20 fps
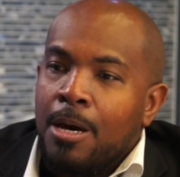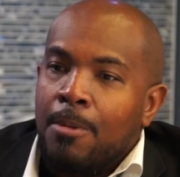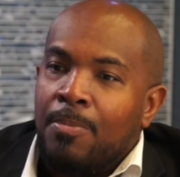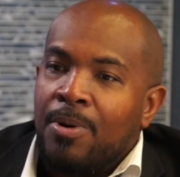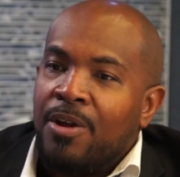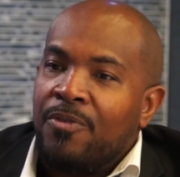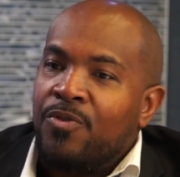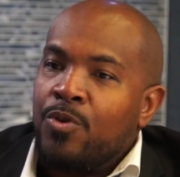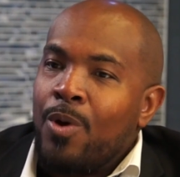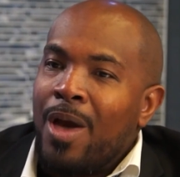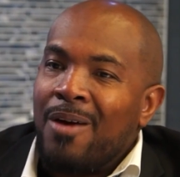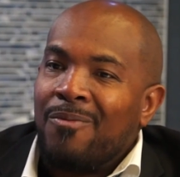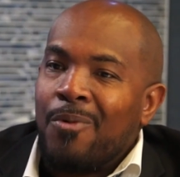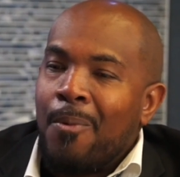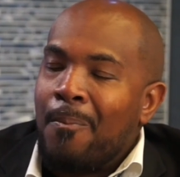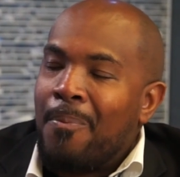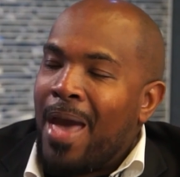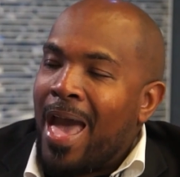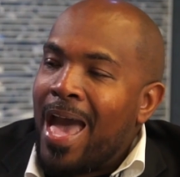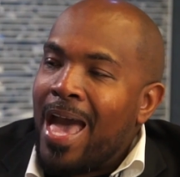But if you have a
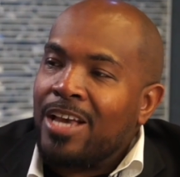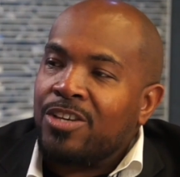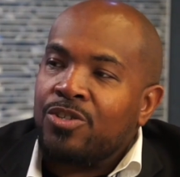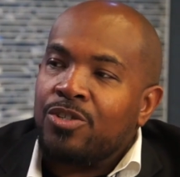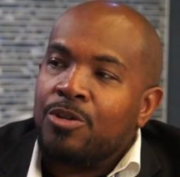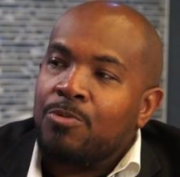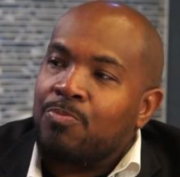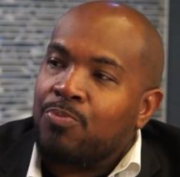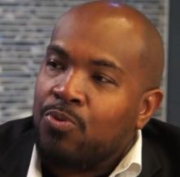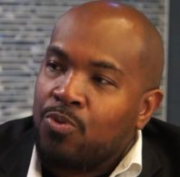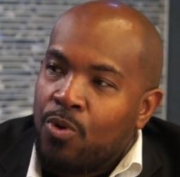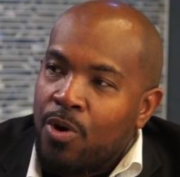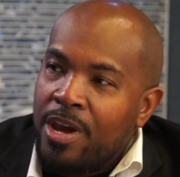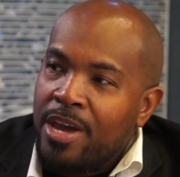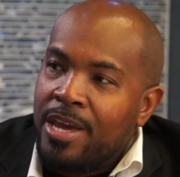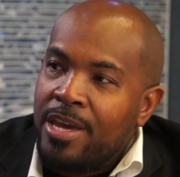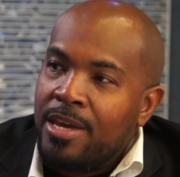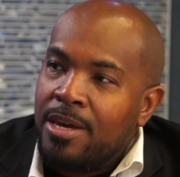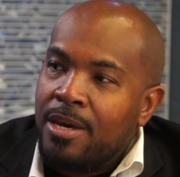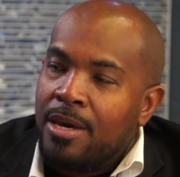passion to
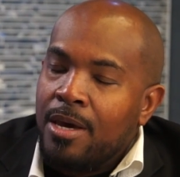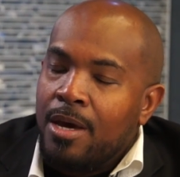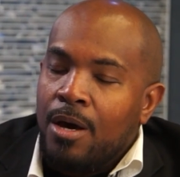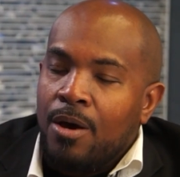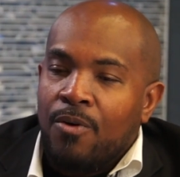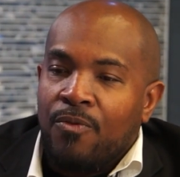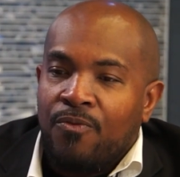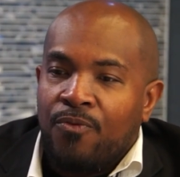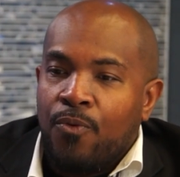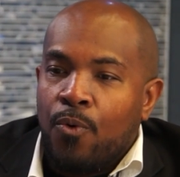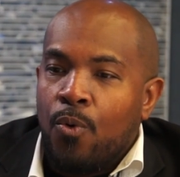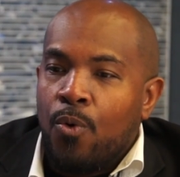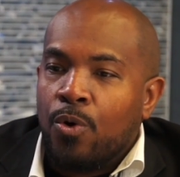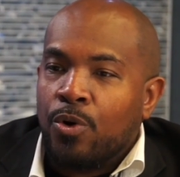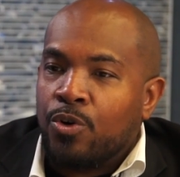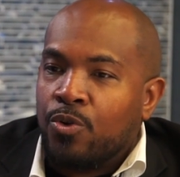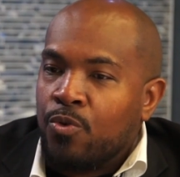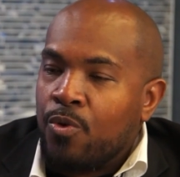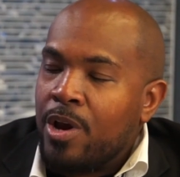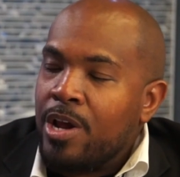pray for
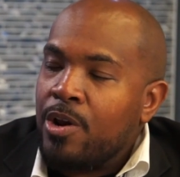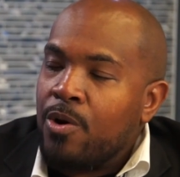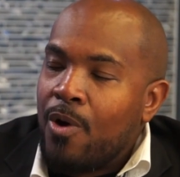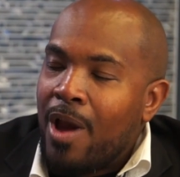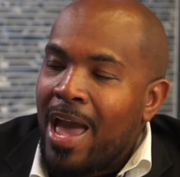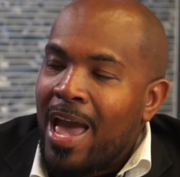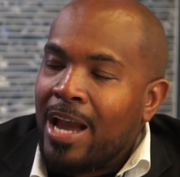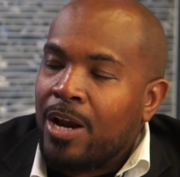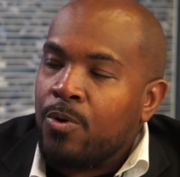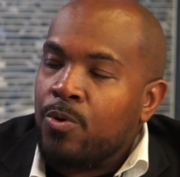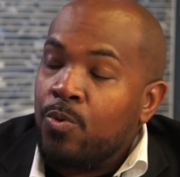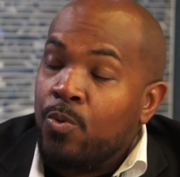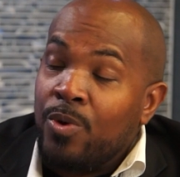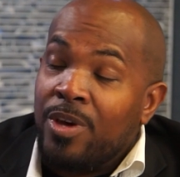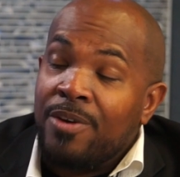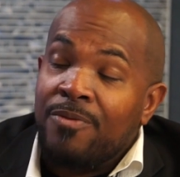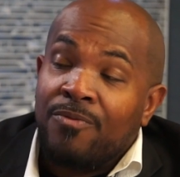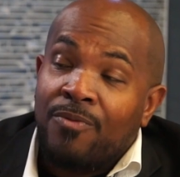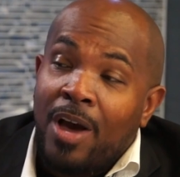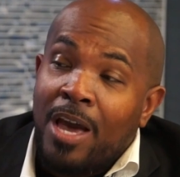greater Akron,
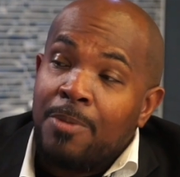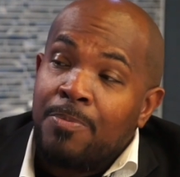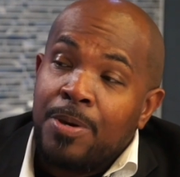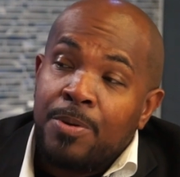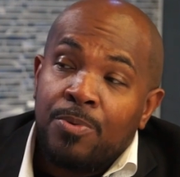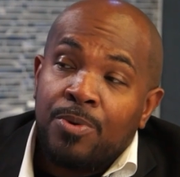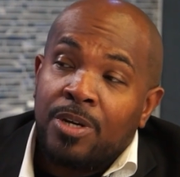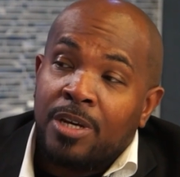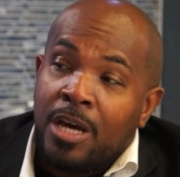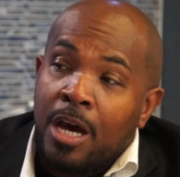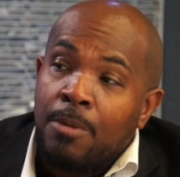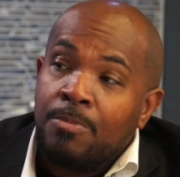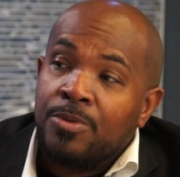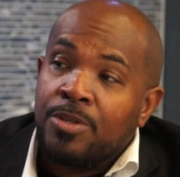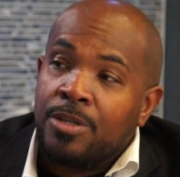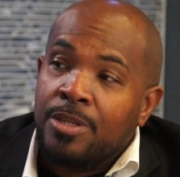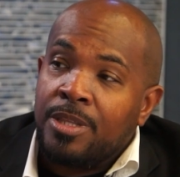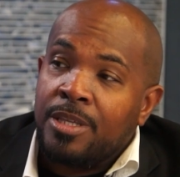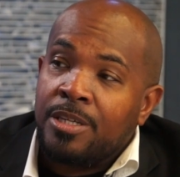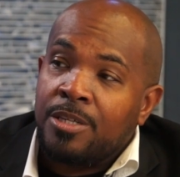we invite people to come
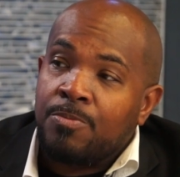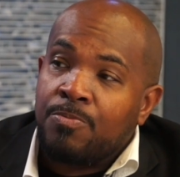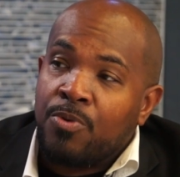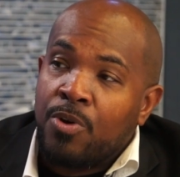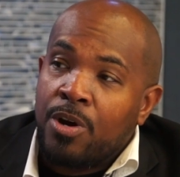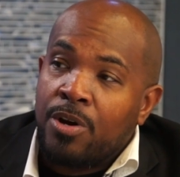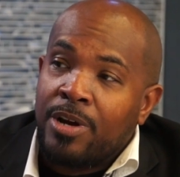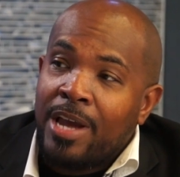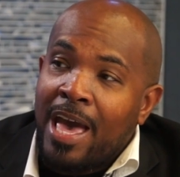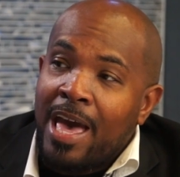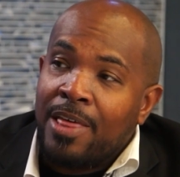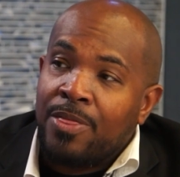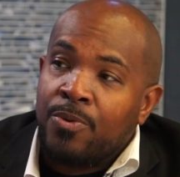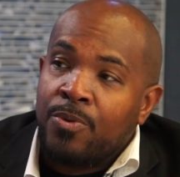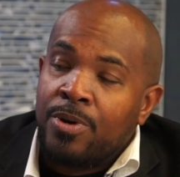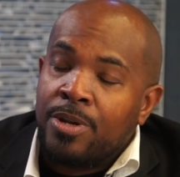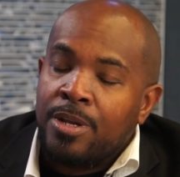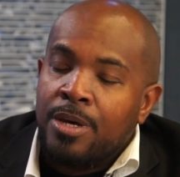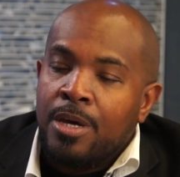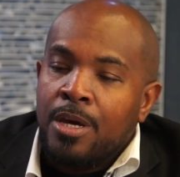to this prayer
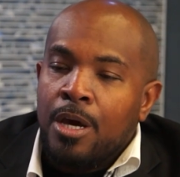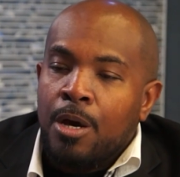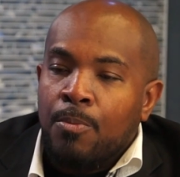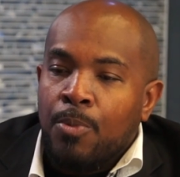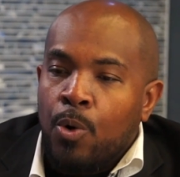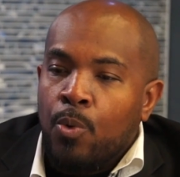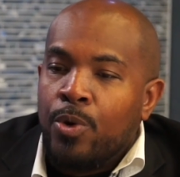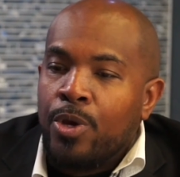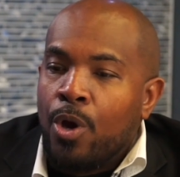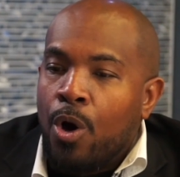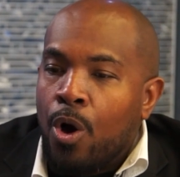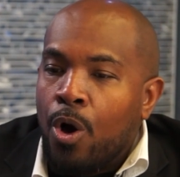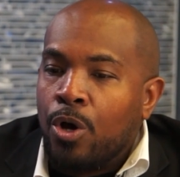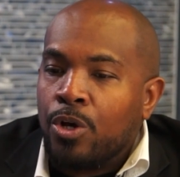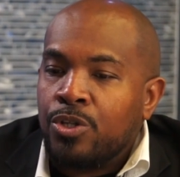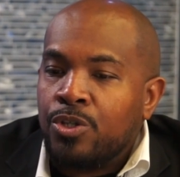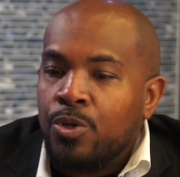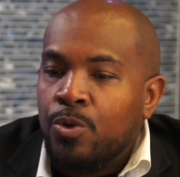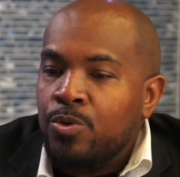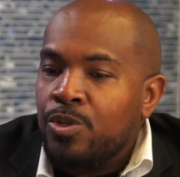gathering. But we
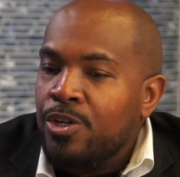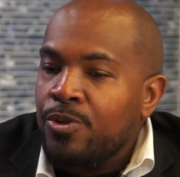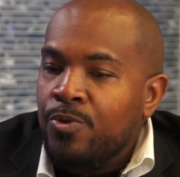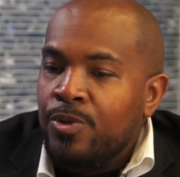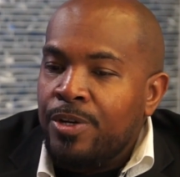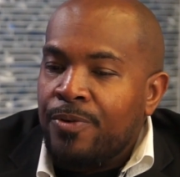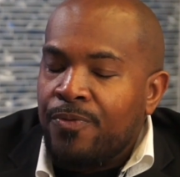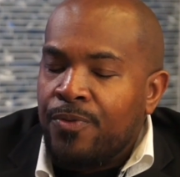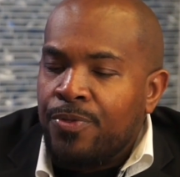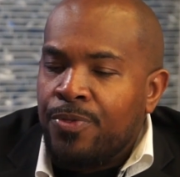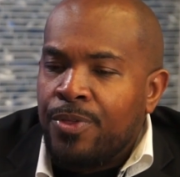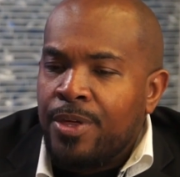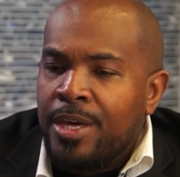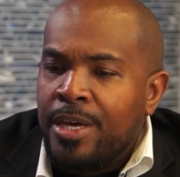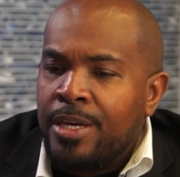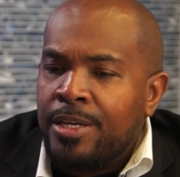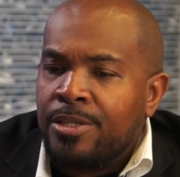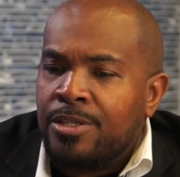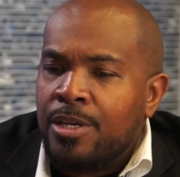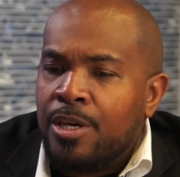also do different
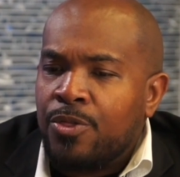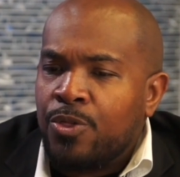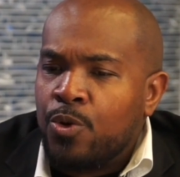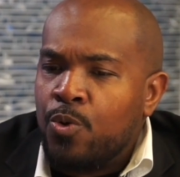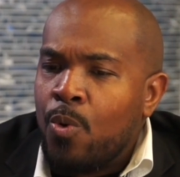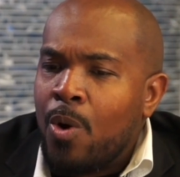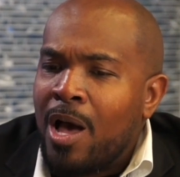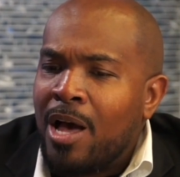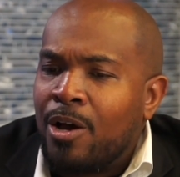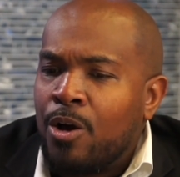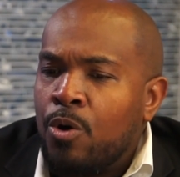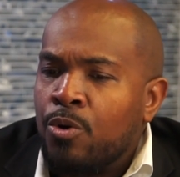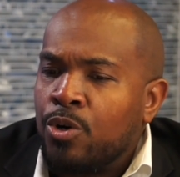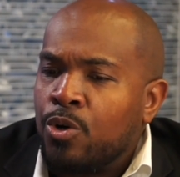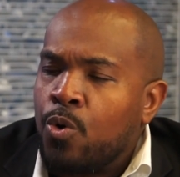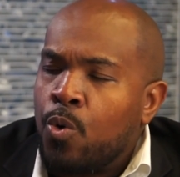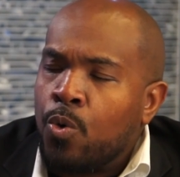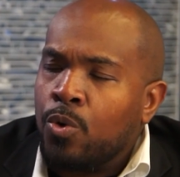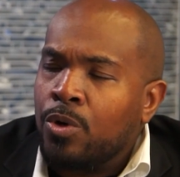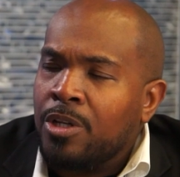things throughout on a
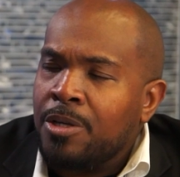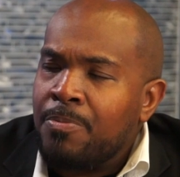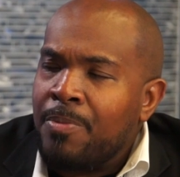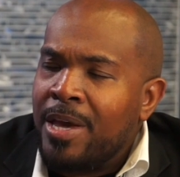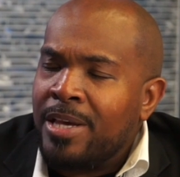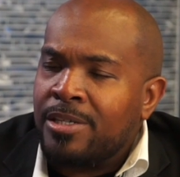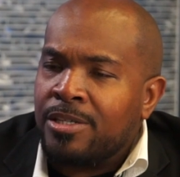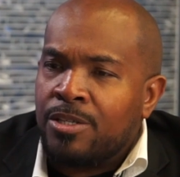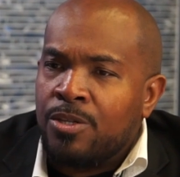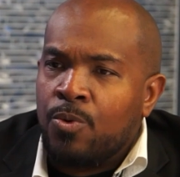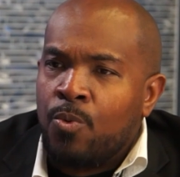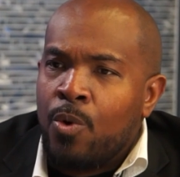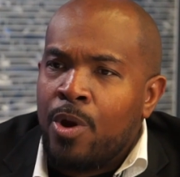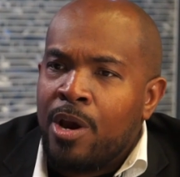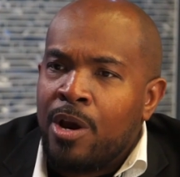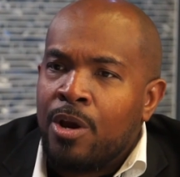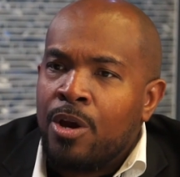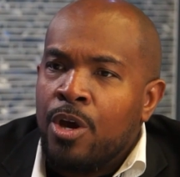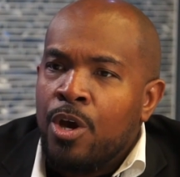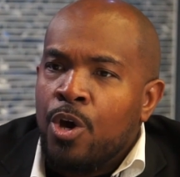quarterly basis to
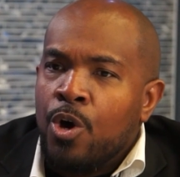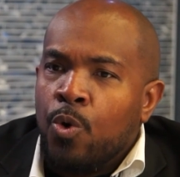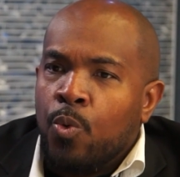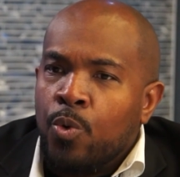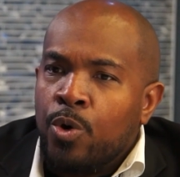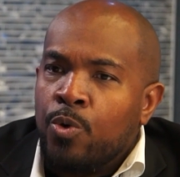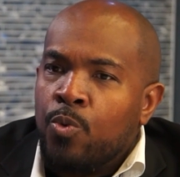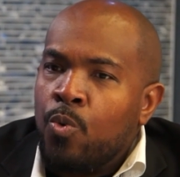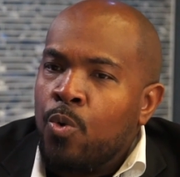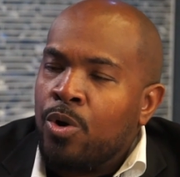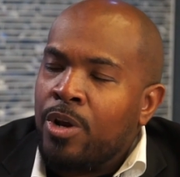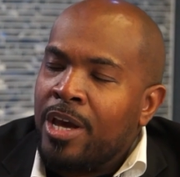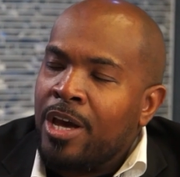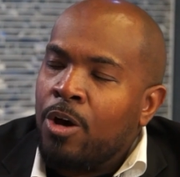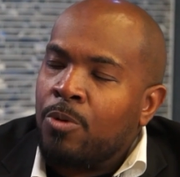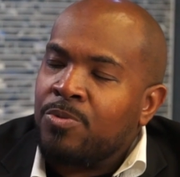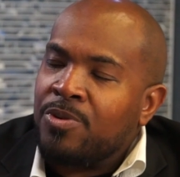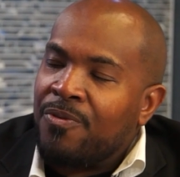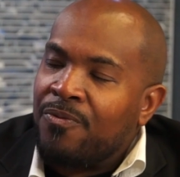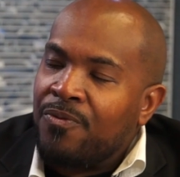where we want to
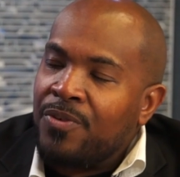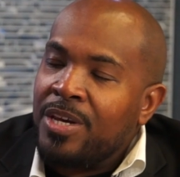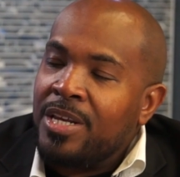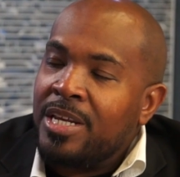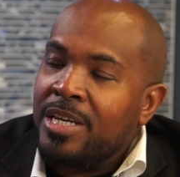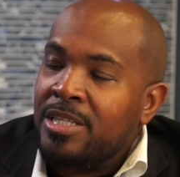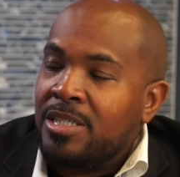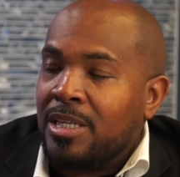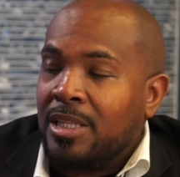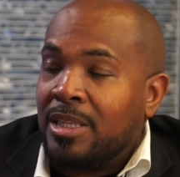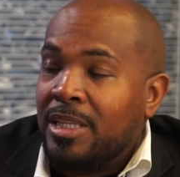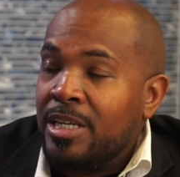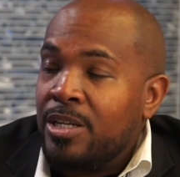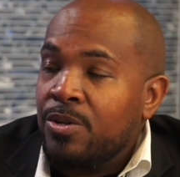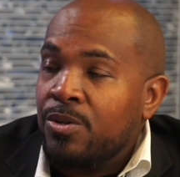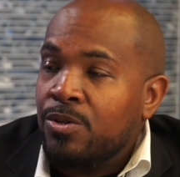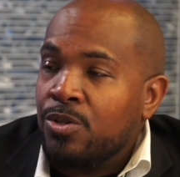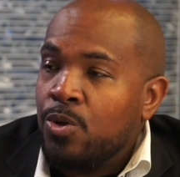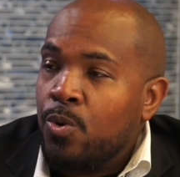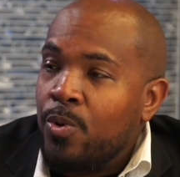help to feed into
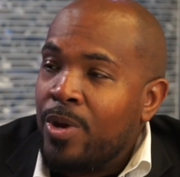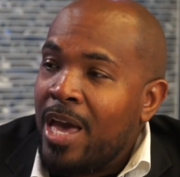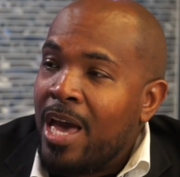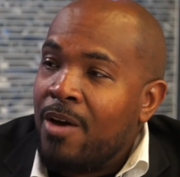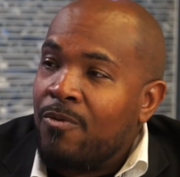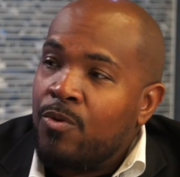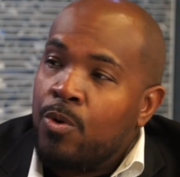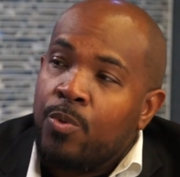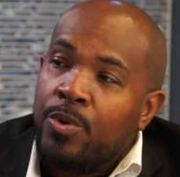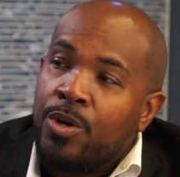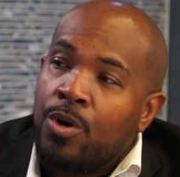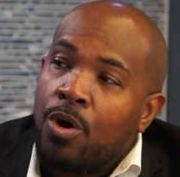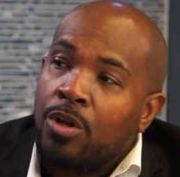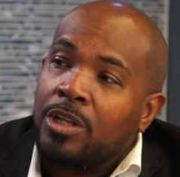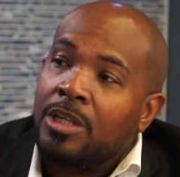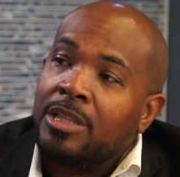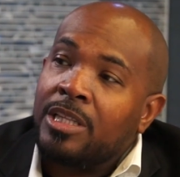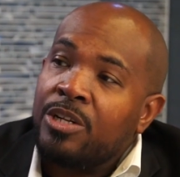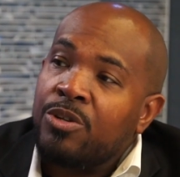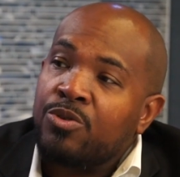leaders. So we have what we call
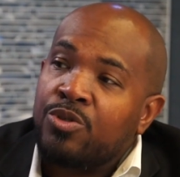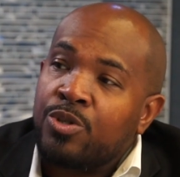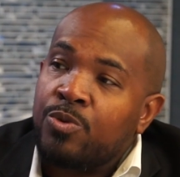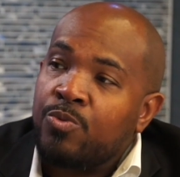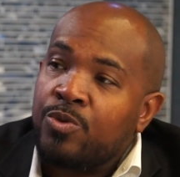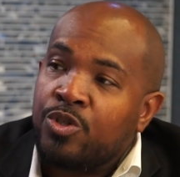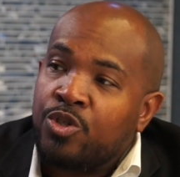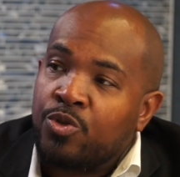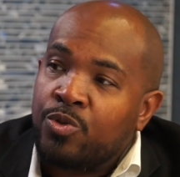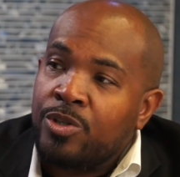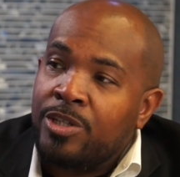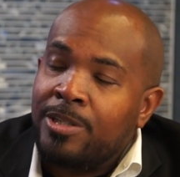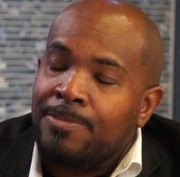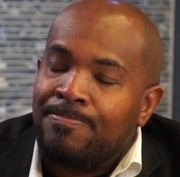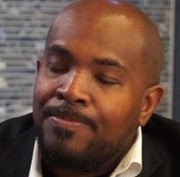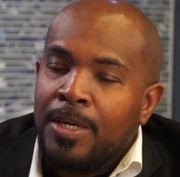a leadership retreat.